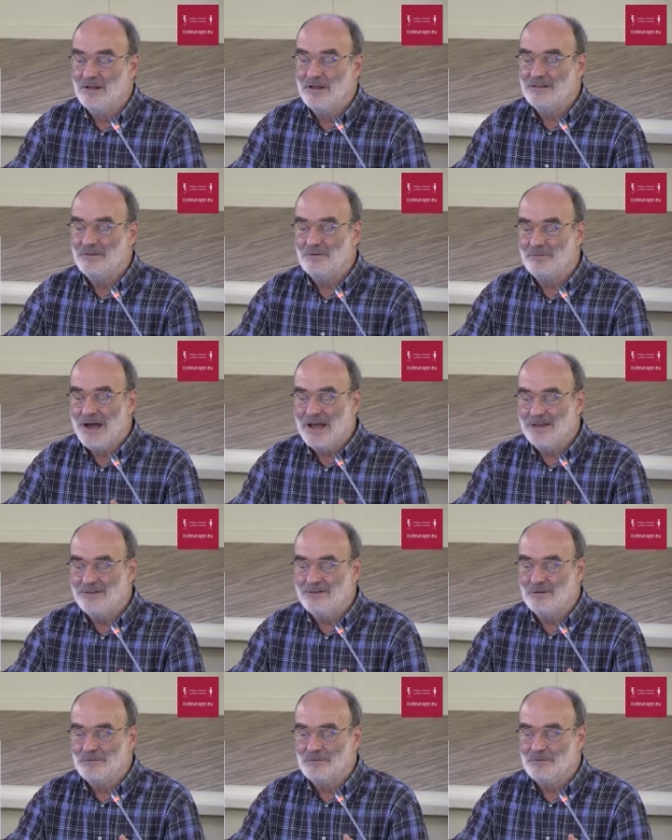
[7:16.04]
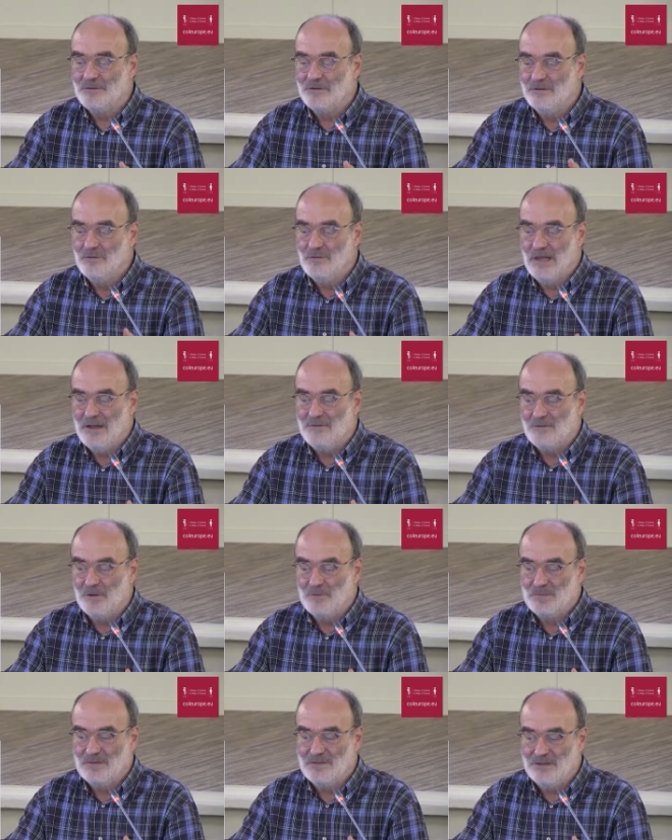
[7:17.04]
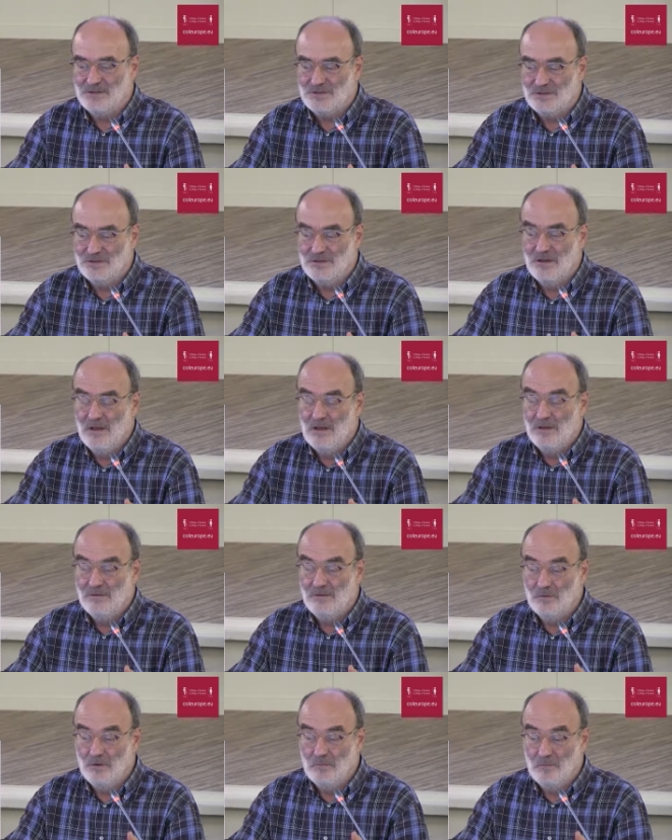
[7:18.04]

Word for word: the rise of new left opposition you,